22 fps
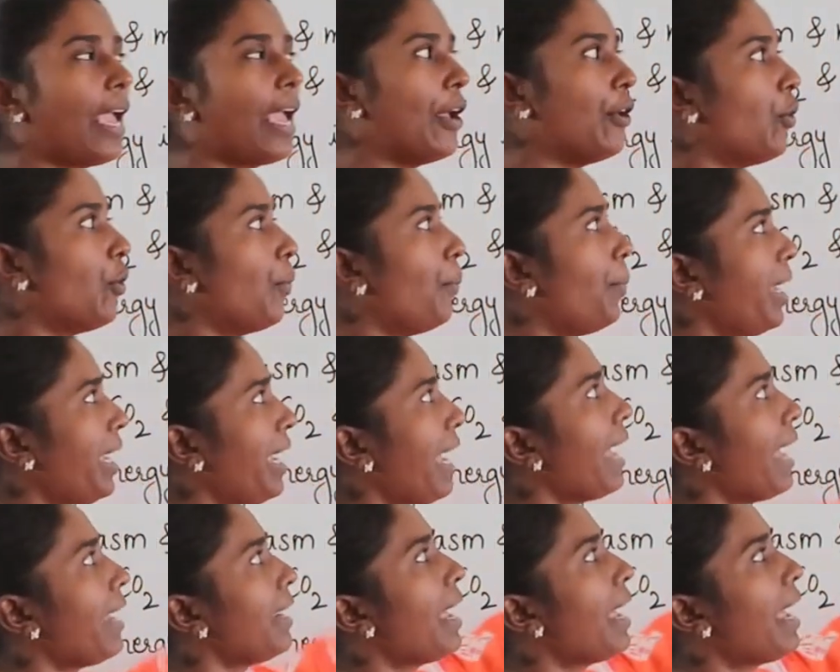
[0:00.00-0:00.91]
aerobic
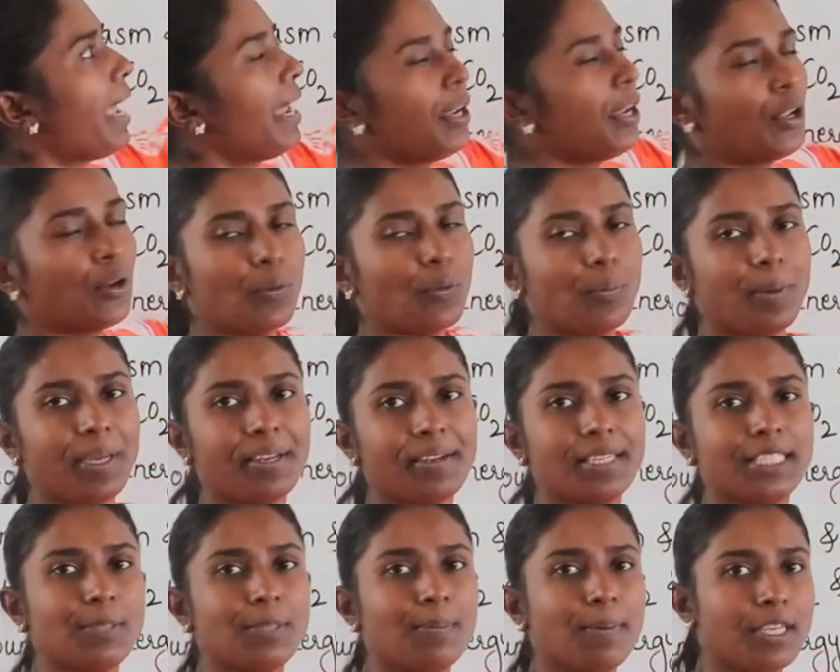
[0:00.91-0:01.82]
and anaerobic
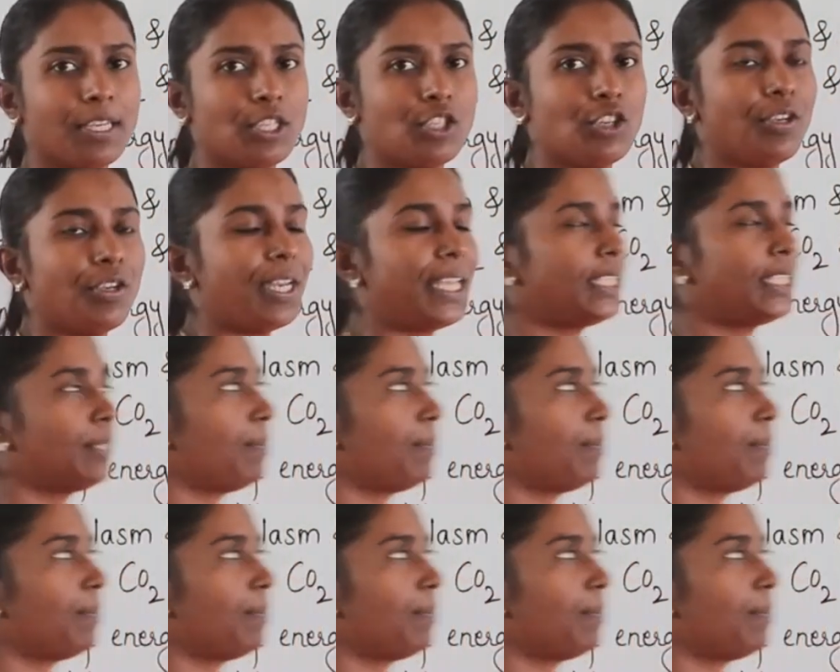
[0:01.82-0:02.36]
respiration takes